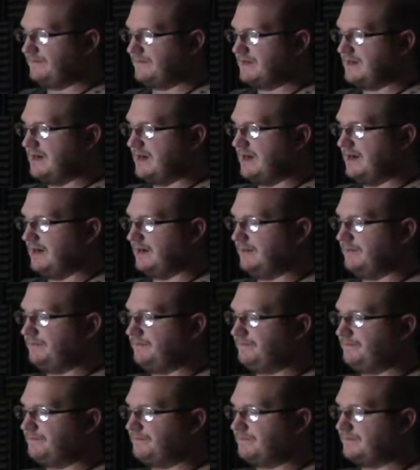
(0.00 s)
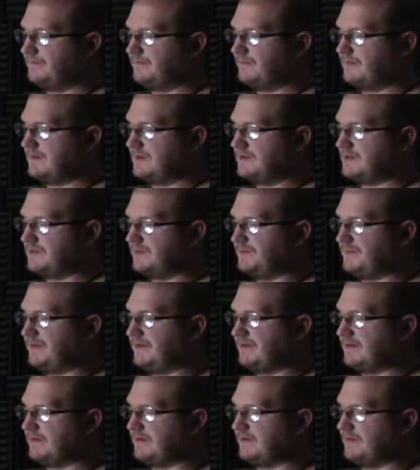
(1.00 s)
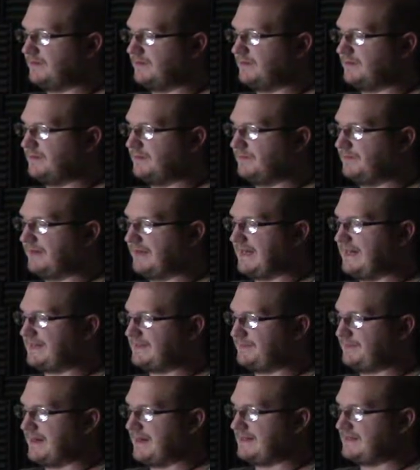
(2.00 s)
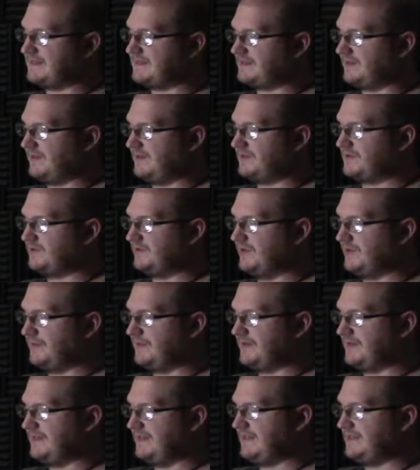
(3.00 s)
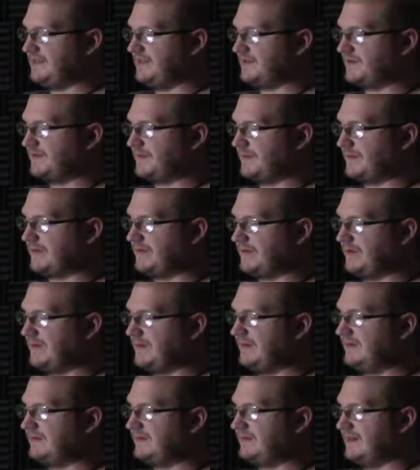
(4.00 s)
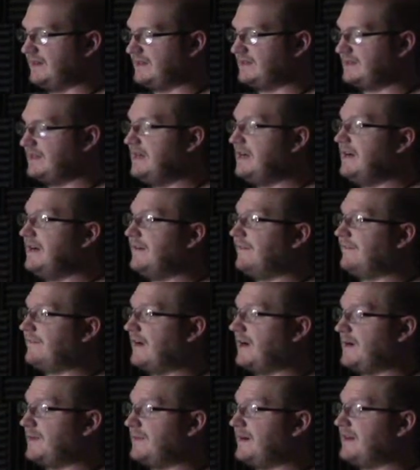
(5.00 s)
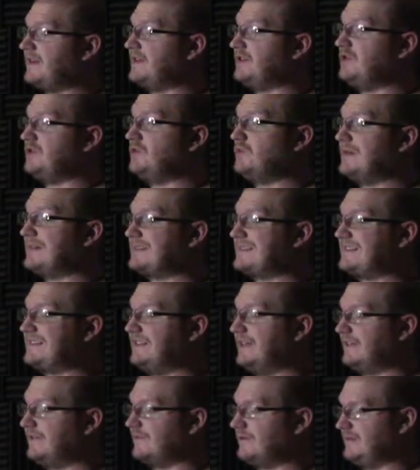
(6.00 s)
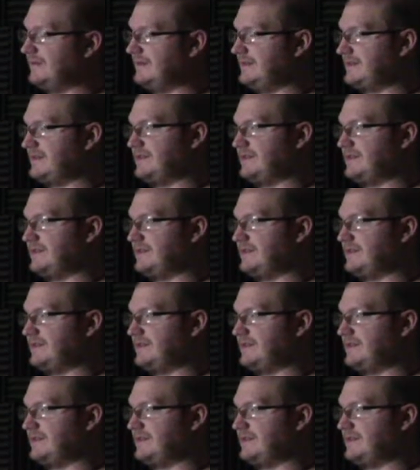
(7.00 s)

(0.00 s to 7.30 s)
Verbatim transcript: Um, for Shapiro whatever. Black backs his lawsuit up with details from a criminal case fired by the U.S. government.